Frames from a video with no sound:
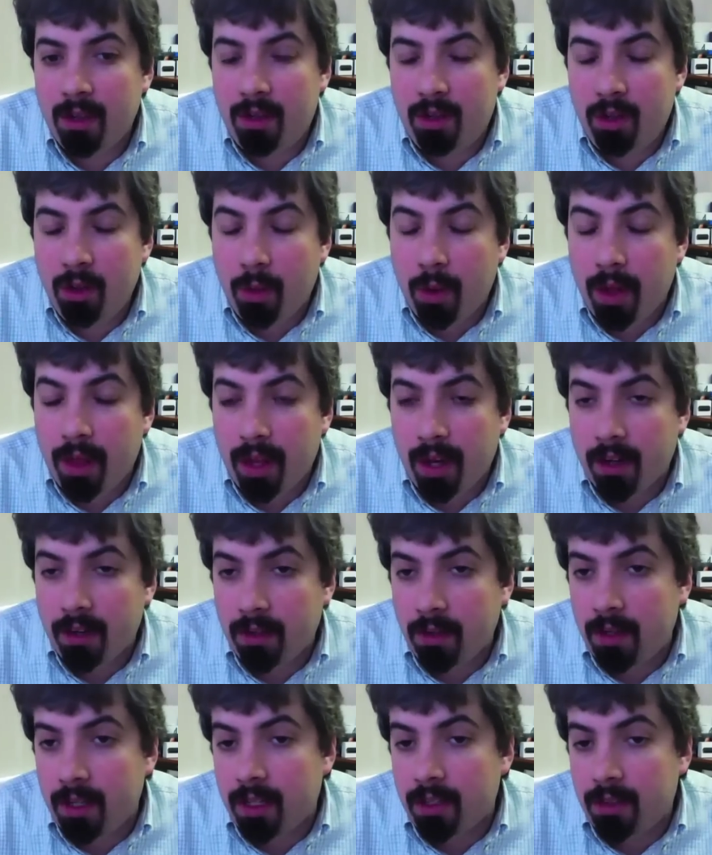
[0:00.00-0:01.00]
doing their
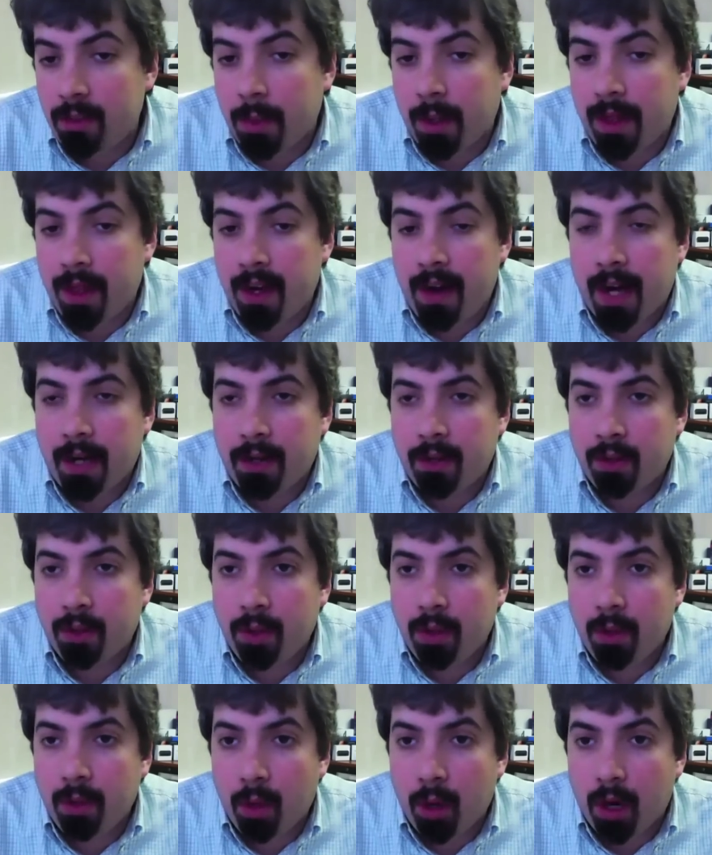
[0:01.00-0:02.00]
duties, doing their
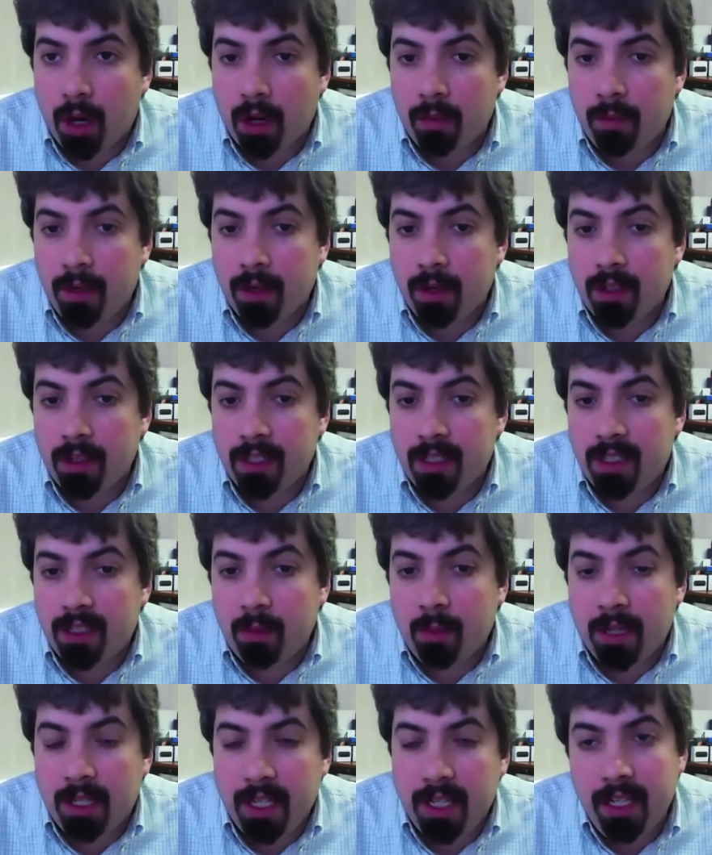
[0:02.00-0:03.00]
actual work, because it's so
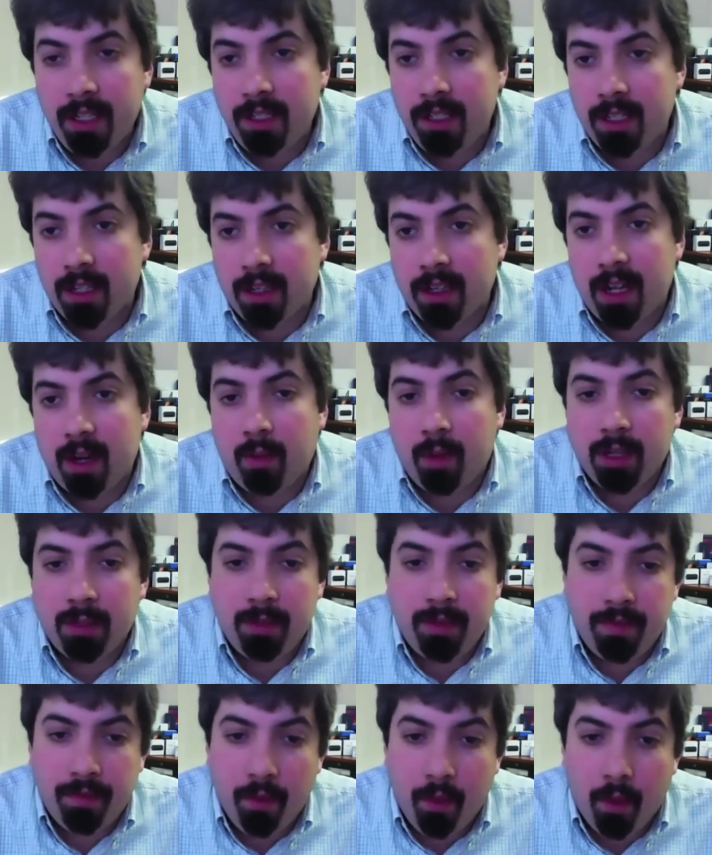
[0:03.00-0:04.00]
much easier than it was
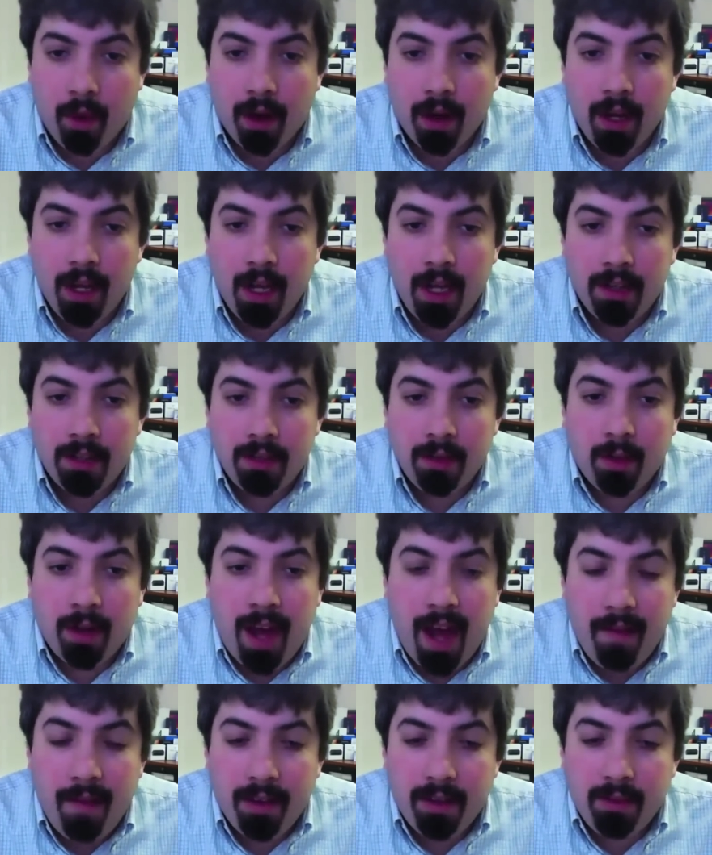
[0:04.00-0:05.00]
before. So on
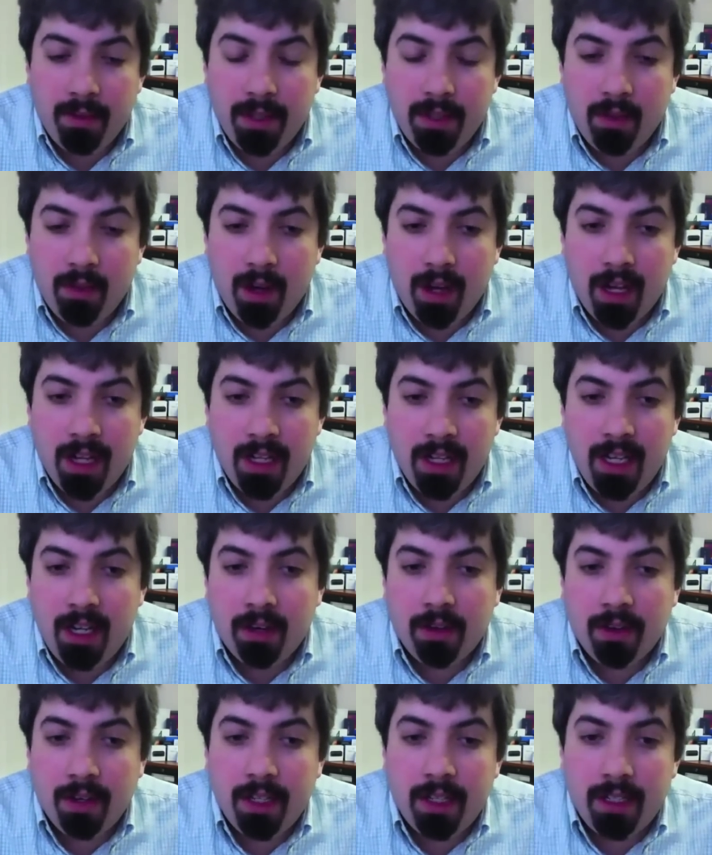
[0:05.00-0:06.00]
average, we saw a
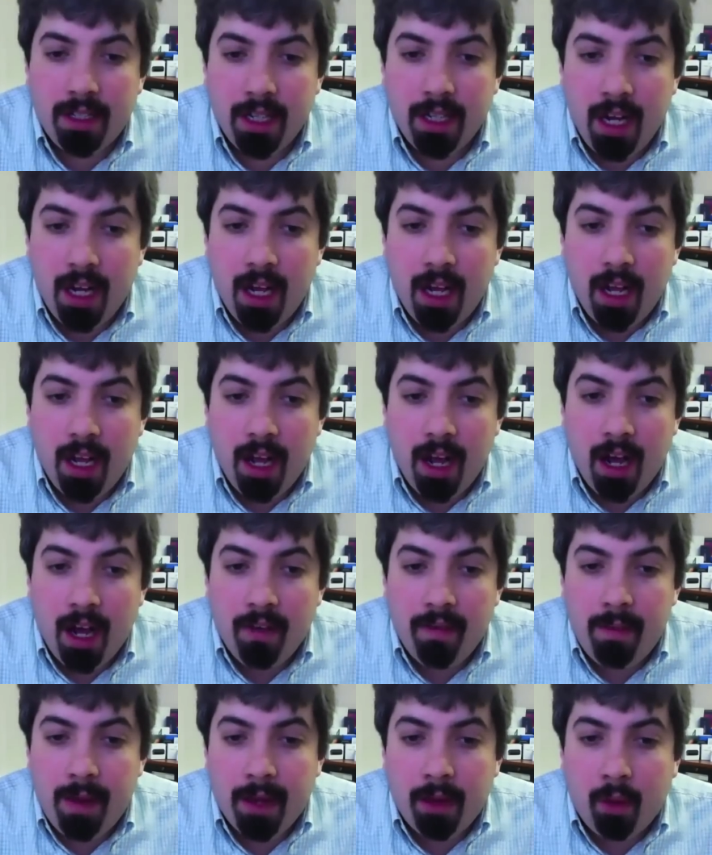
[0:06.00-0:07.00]
decrease
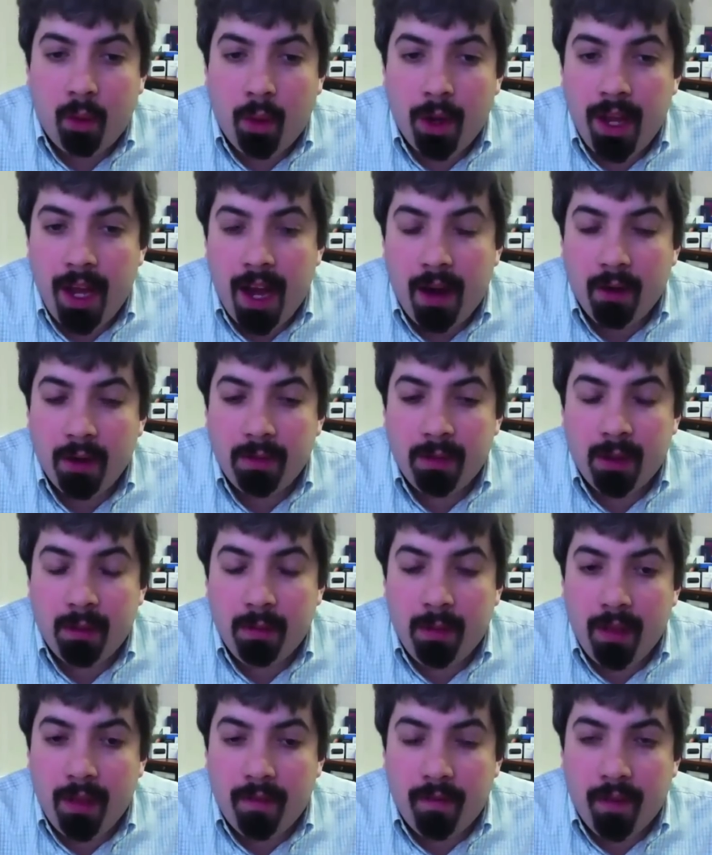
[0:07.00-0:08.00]
of about 20 hours per
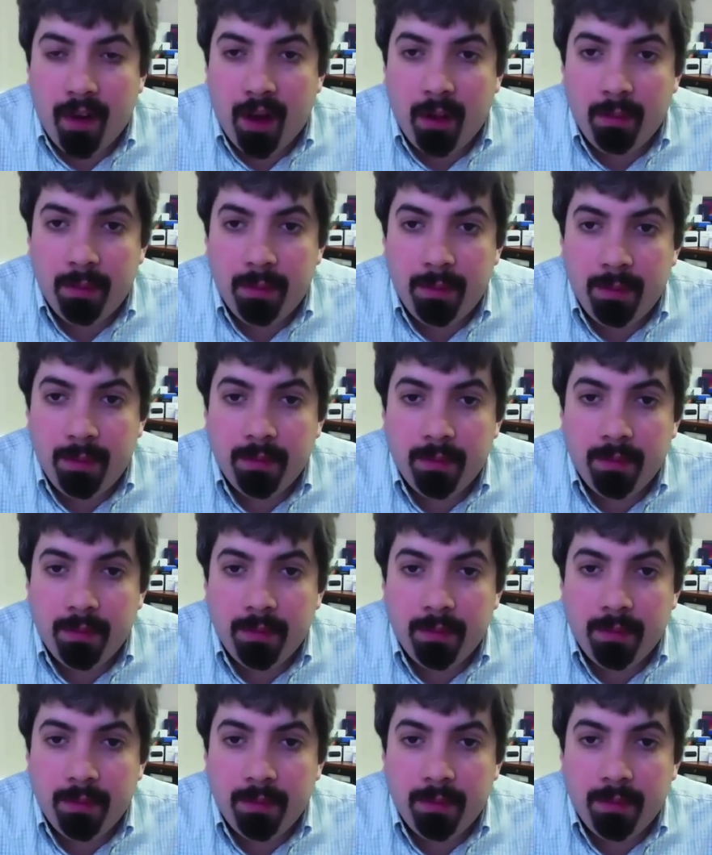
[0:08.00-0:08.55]
month from